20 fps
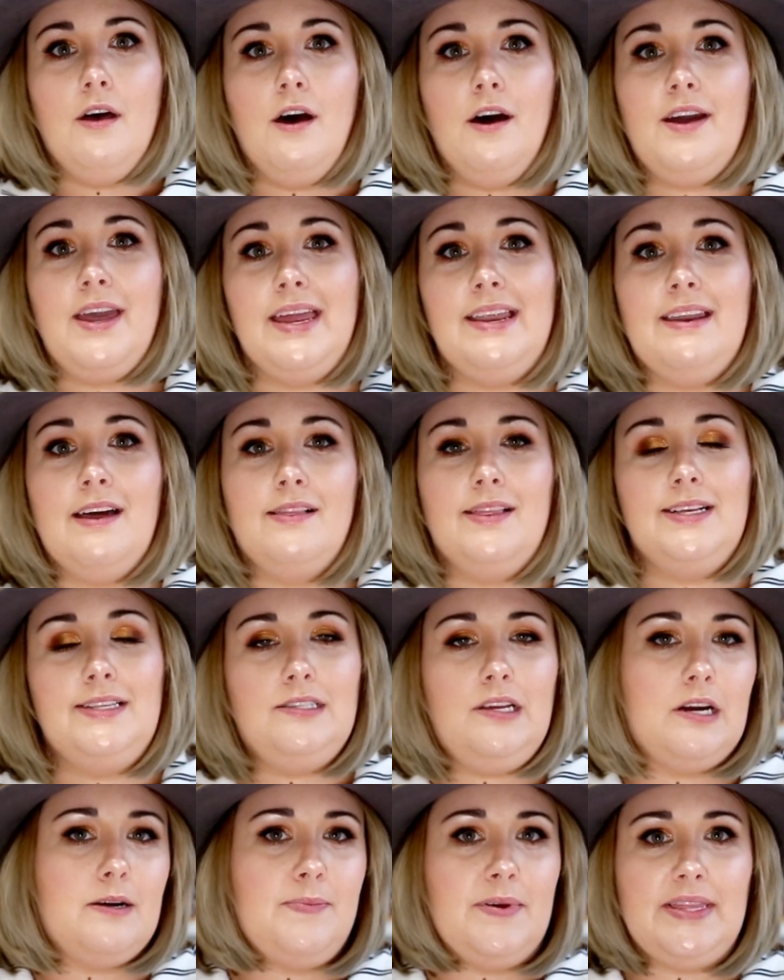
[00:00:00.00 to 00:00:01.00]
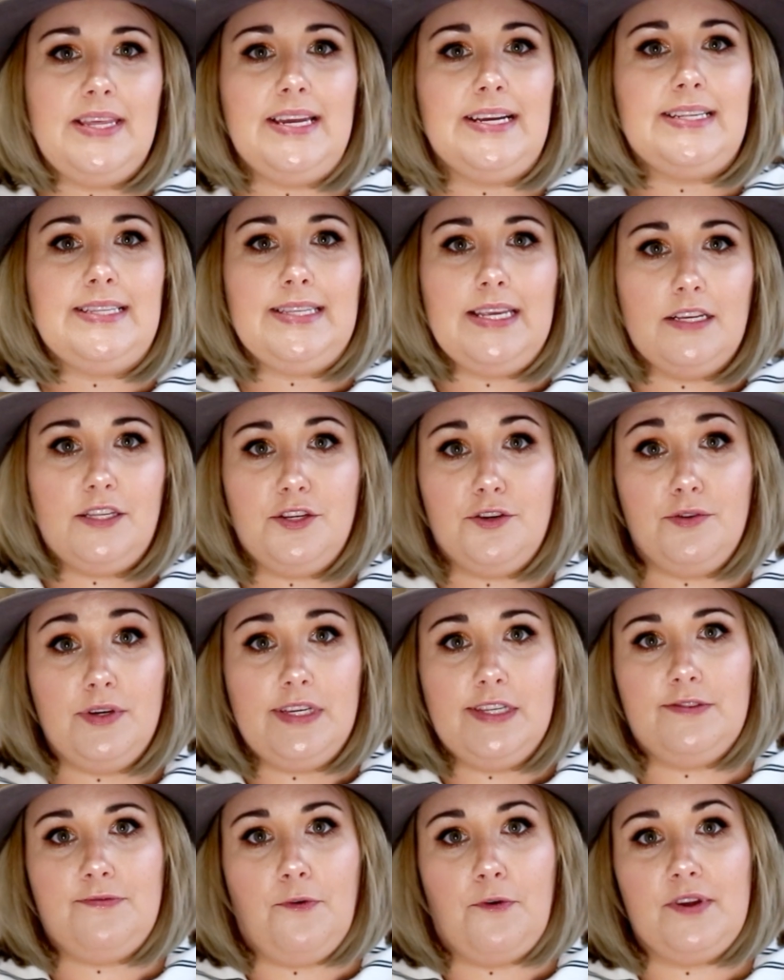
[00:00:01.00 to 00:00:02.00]
Okay, now let's talk about the
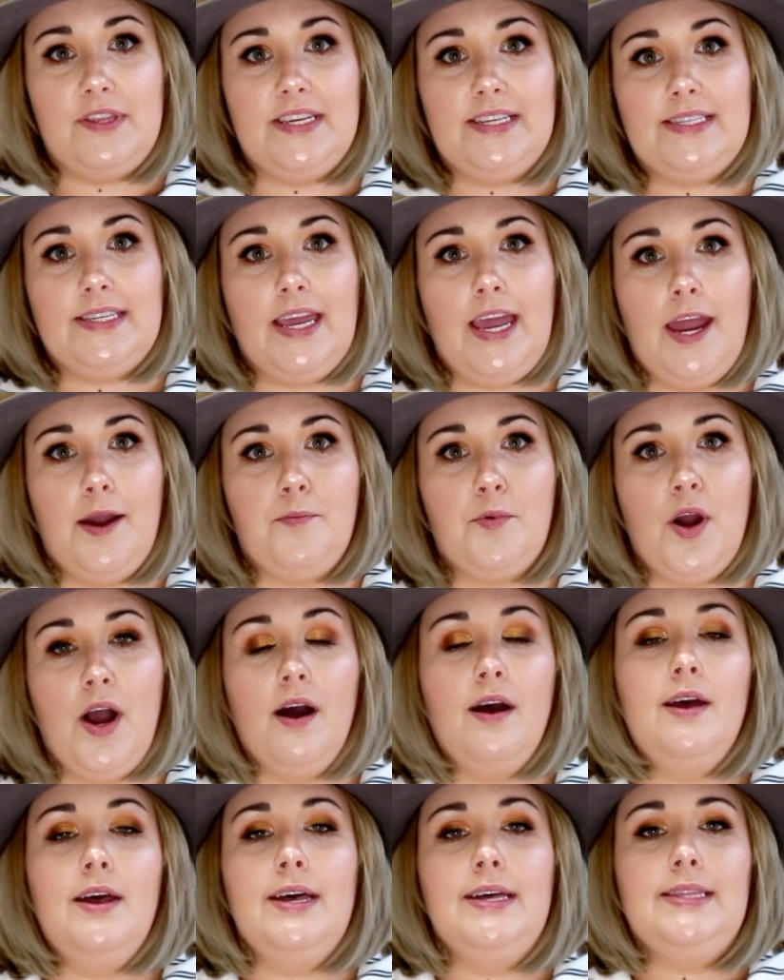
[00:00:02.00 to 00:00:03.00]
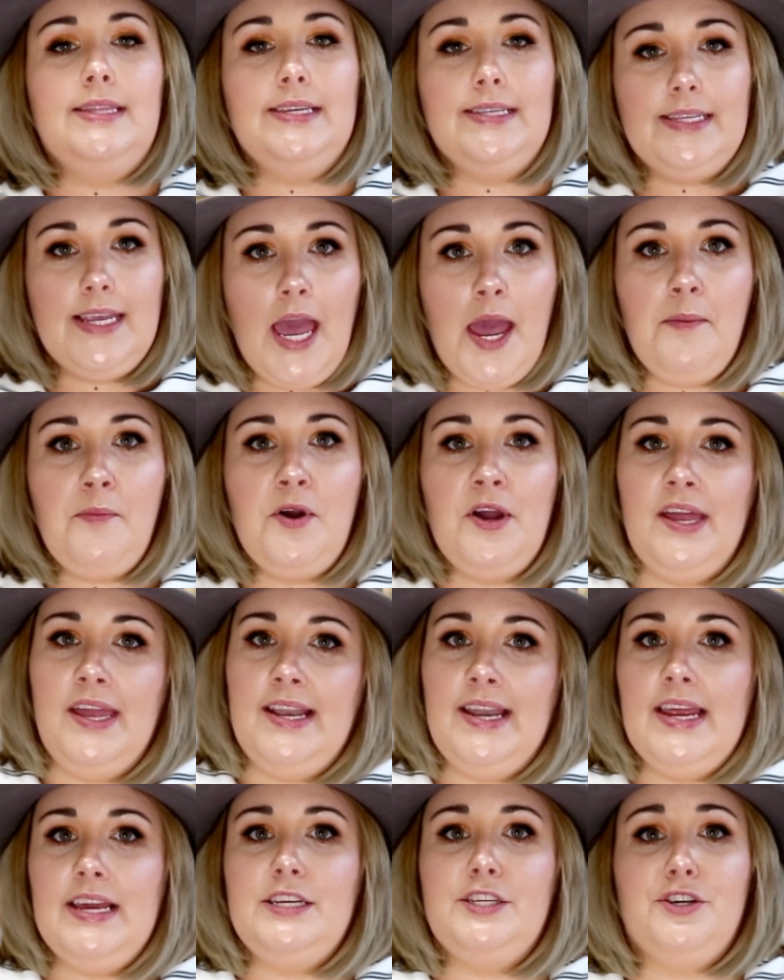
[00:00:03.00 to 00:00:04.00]
accessories for this camera. This camera
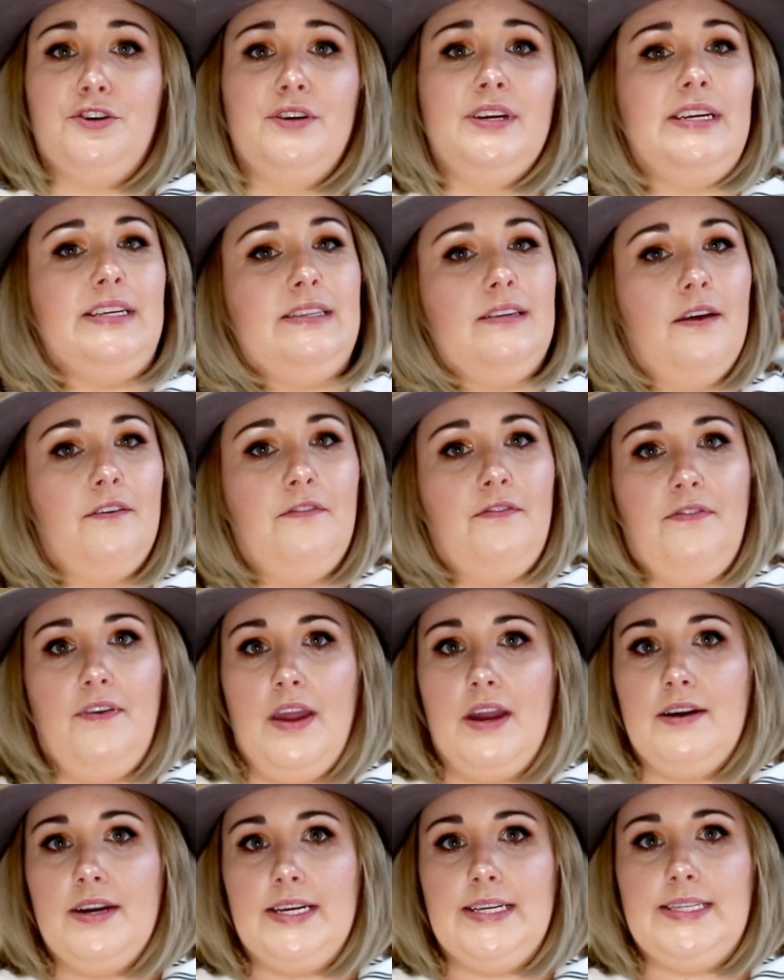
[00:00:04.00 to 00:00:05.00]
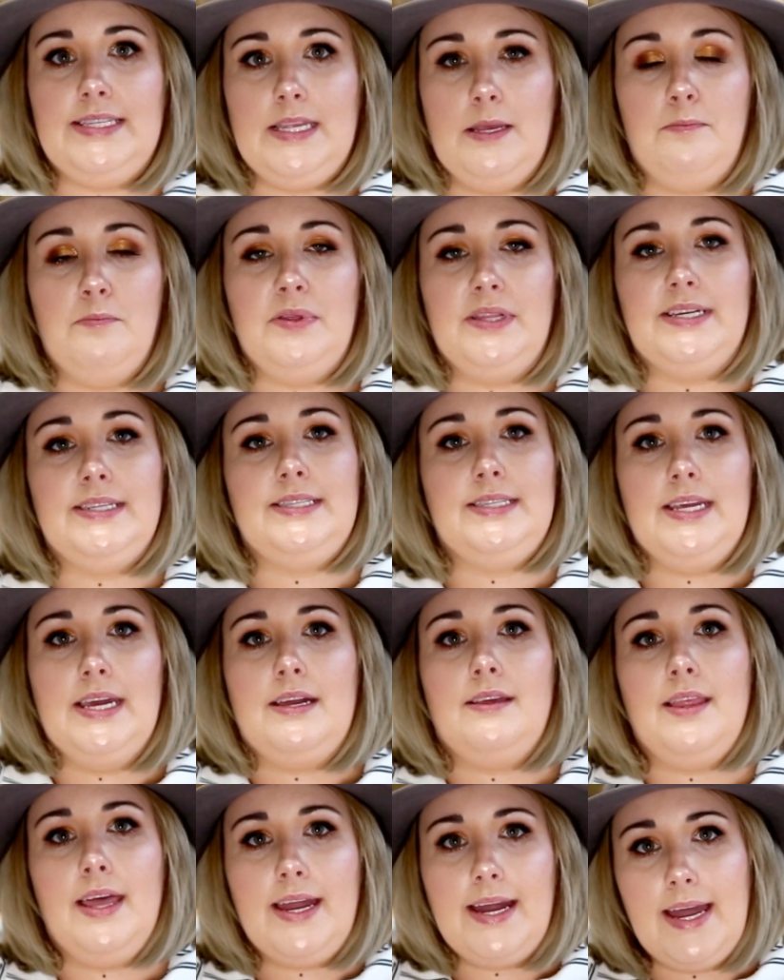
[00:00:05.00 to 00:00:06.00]
in nature is very
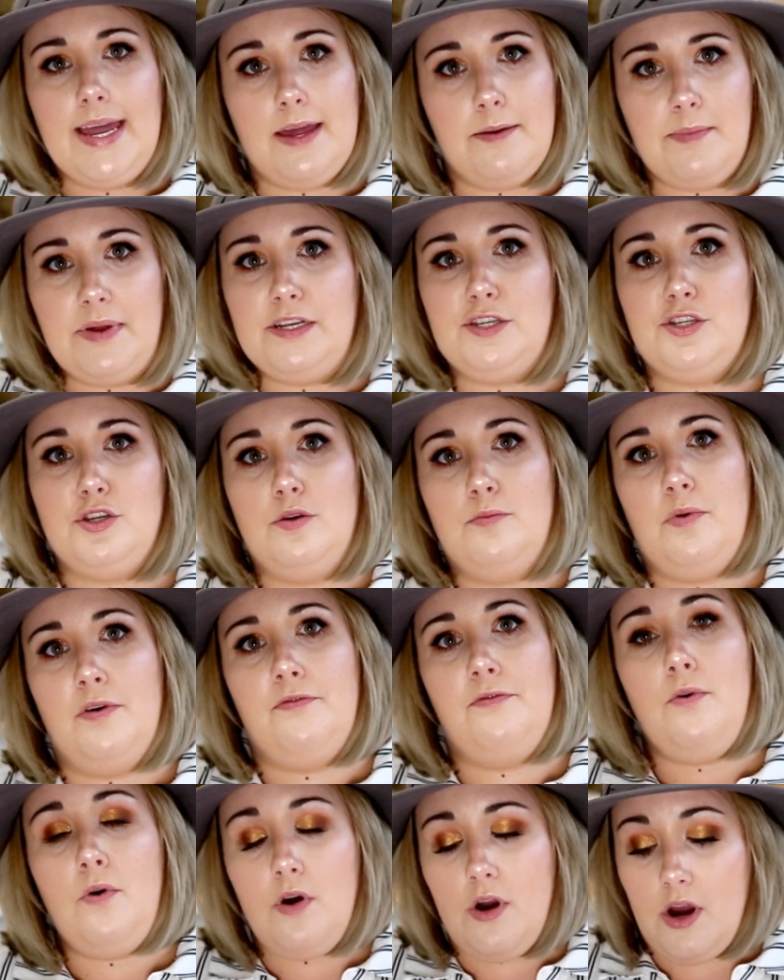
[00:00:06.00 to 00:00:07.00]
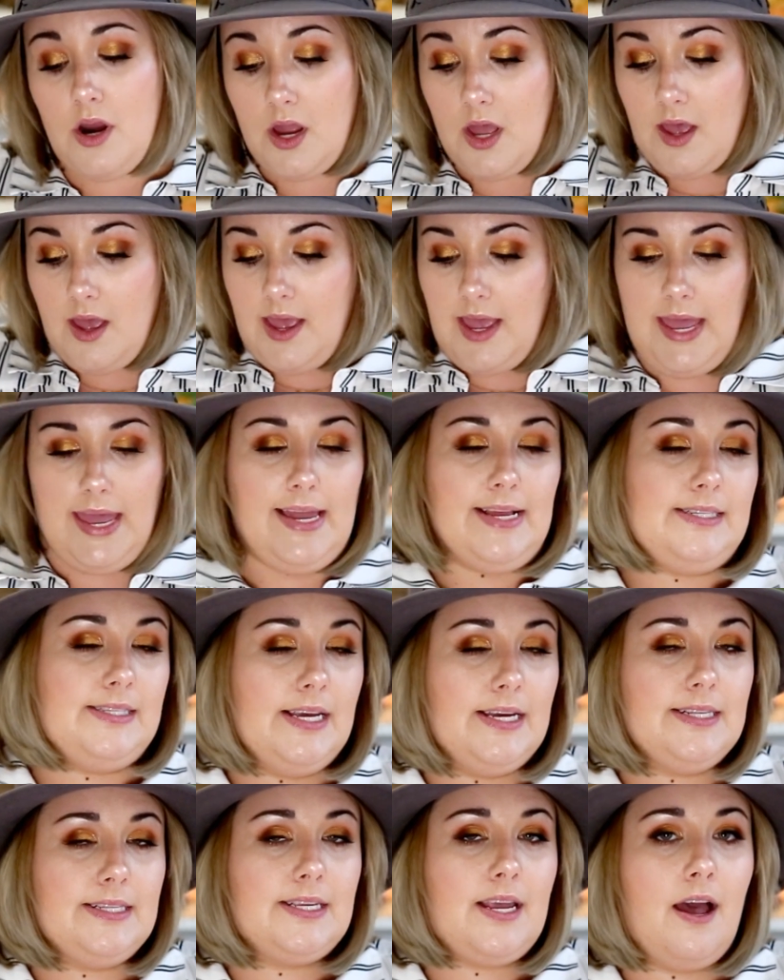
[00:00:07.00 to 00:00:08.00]
simplistic. Like I had mentioned before, it
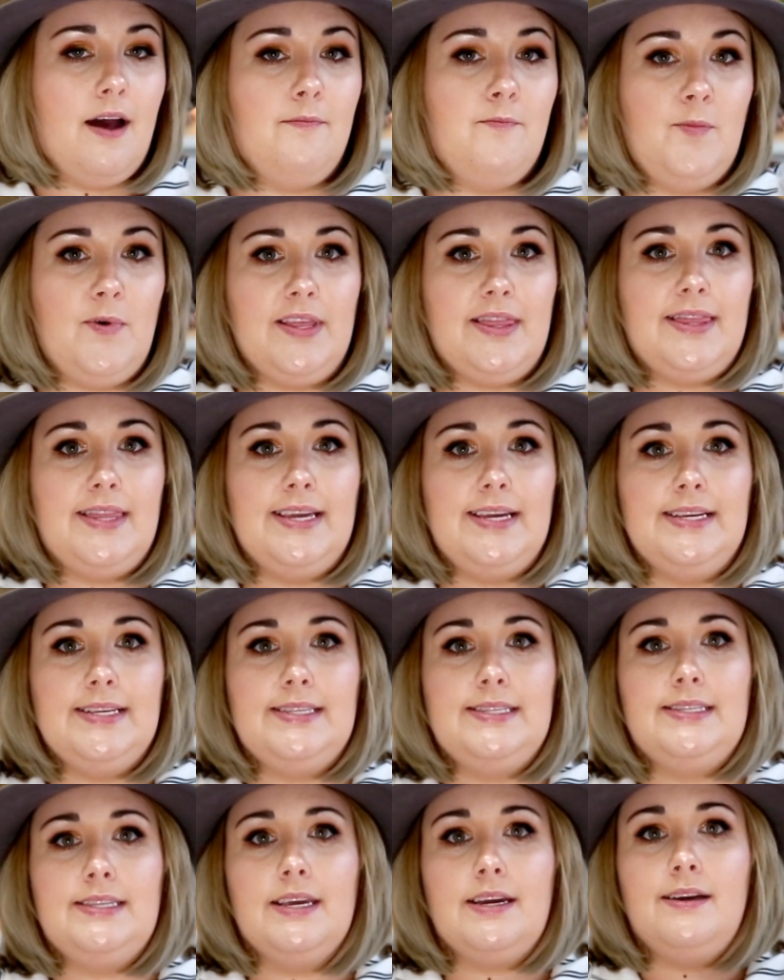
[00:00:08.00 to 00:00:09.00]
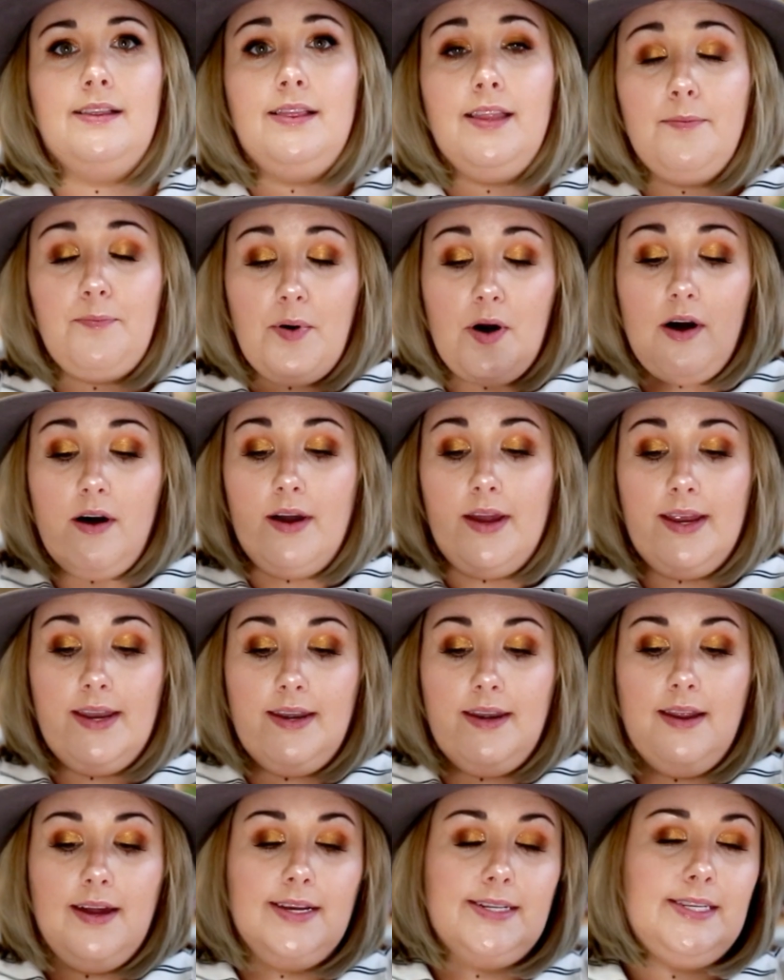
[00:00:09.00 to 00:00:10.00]
does come with this
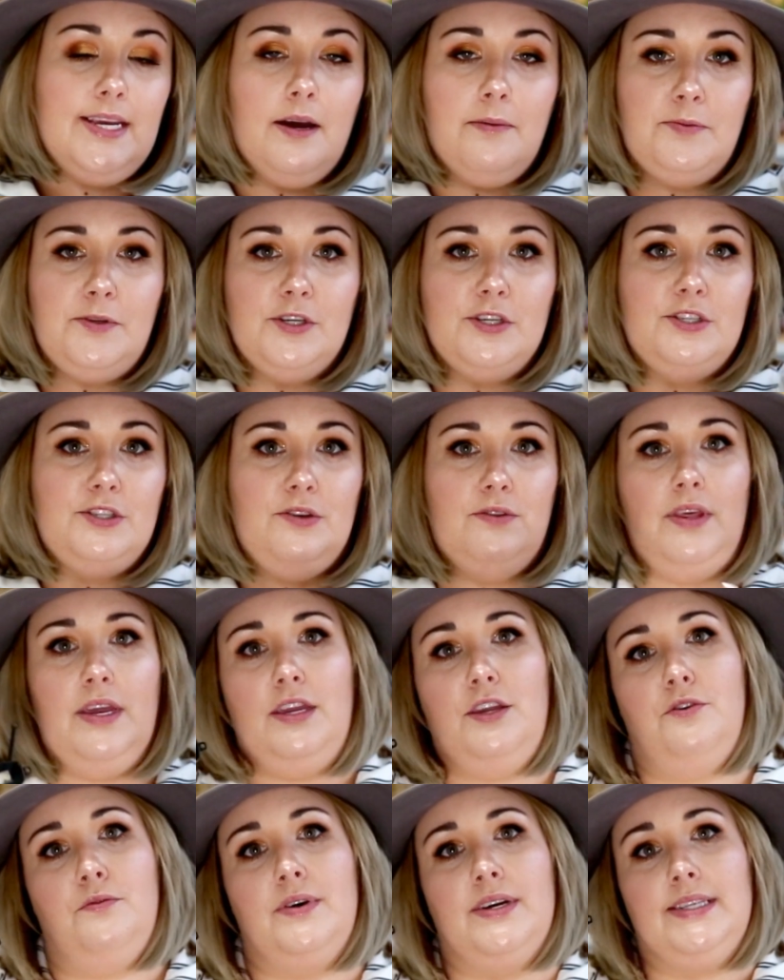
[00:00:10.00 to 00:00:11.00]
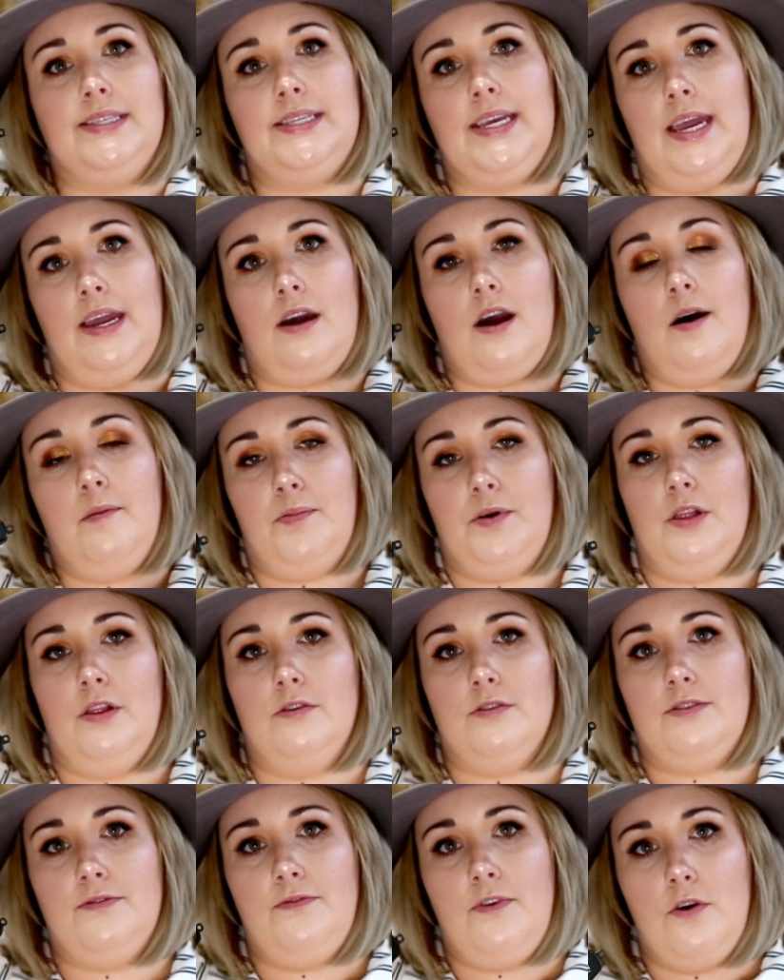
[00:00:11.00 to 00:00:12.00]
clip-on adapter so that you can take
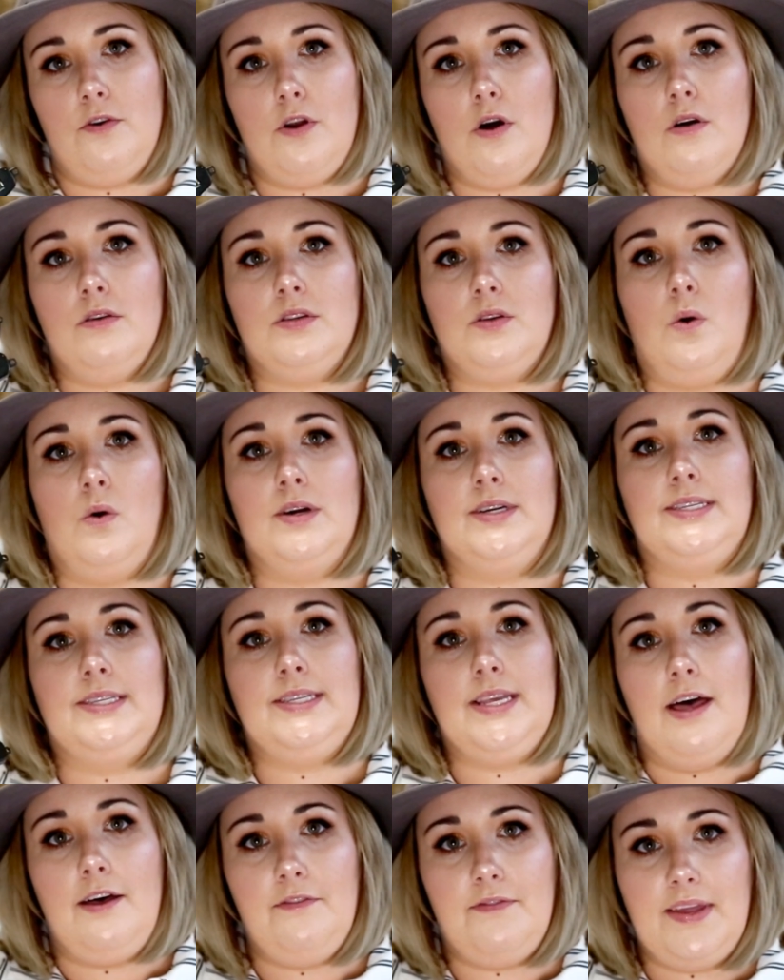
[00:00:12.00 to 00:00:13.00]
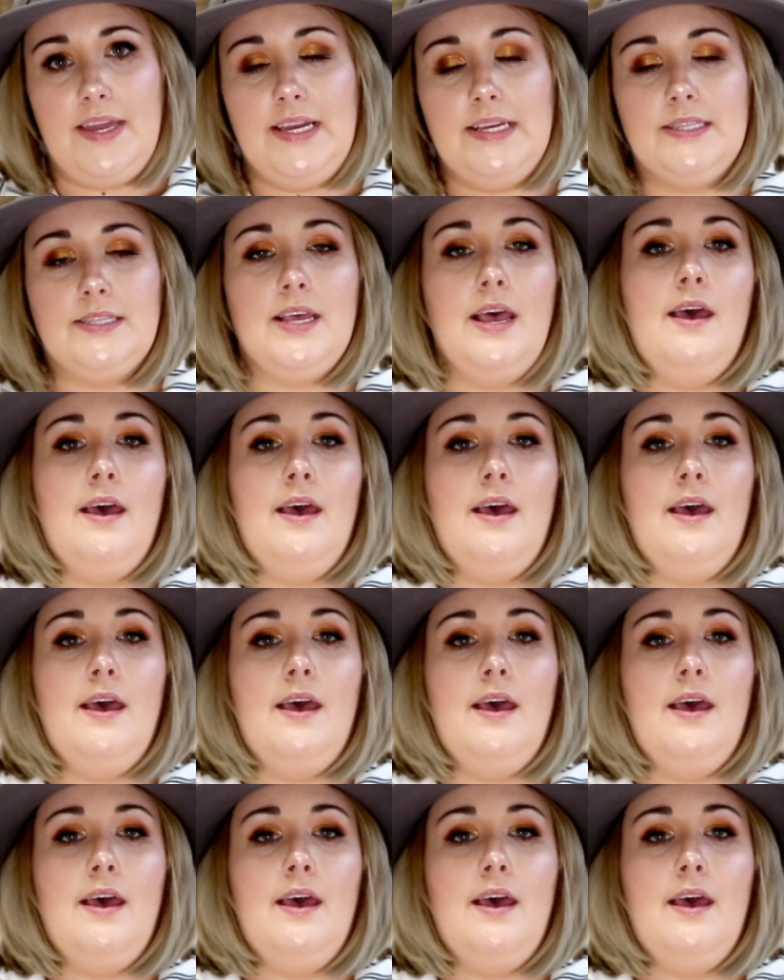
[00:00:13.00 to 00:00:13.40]
up-close photos or selfies.